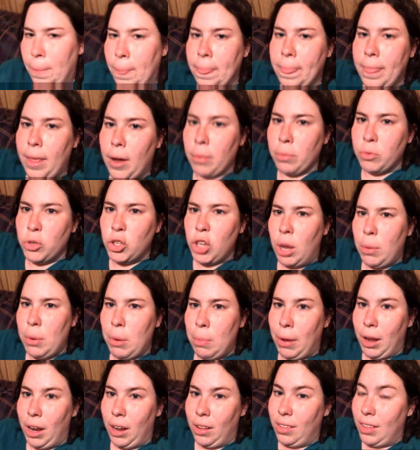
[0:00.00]
They're pajama
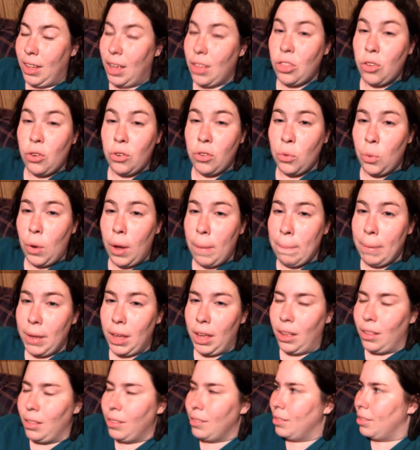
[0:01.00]
pants, yet they're
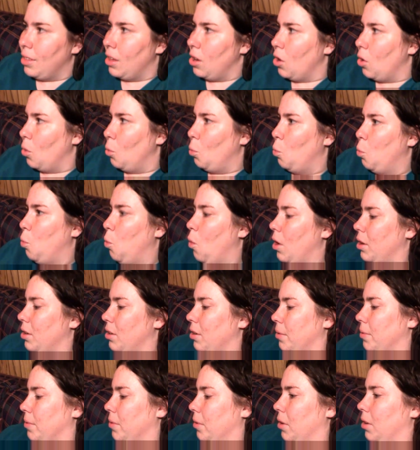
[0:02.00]
sweatpants. They are
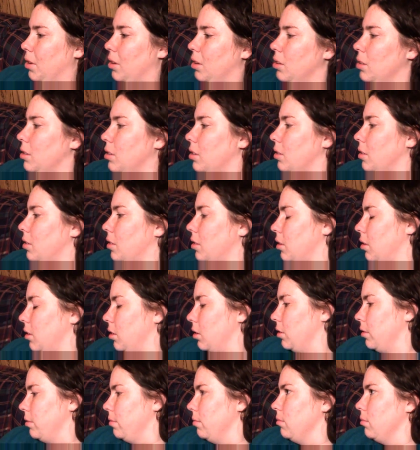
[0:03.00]
wonderful.
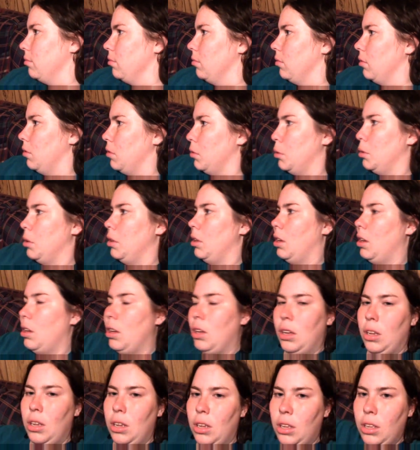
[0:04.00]

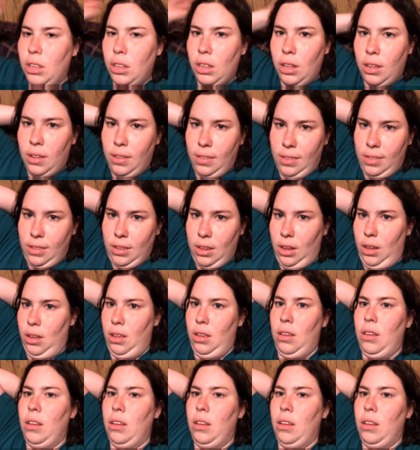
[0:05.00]
And let's see.